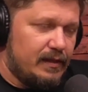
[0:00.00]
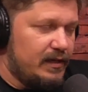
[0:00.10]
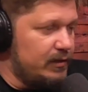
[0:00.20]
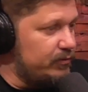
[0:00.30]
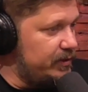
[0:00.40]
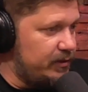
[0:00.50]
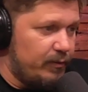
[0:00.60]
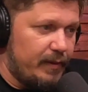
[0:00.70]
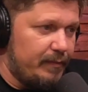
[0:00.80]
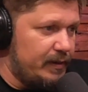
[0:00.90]
Hillary, you gonna
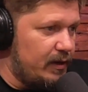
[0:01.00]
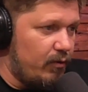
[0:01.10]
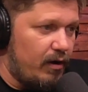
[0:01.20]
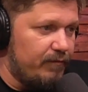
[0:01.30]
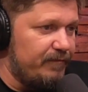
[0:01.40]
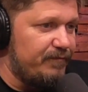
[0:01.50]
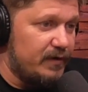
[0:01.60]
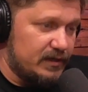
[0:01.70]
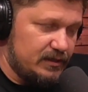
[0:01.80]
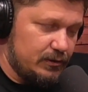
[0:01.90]
make me go off and
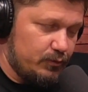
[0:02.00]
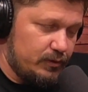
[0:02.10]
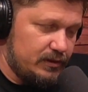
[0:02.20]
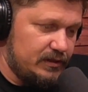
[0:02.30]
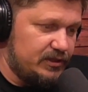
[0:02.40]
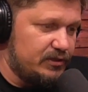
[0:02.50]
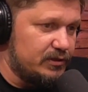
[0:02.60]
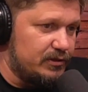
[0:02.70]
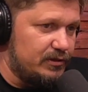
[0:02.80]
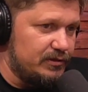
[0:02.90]
fuck another one of these young
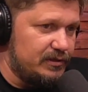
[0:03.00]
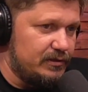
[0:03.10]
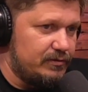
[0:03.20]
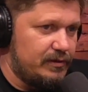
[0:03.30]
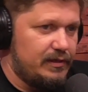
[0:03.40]
girls, Hillary?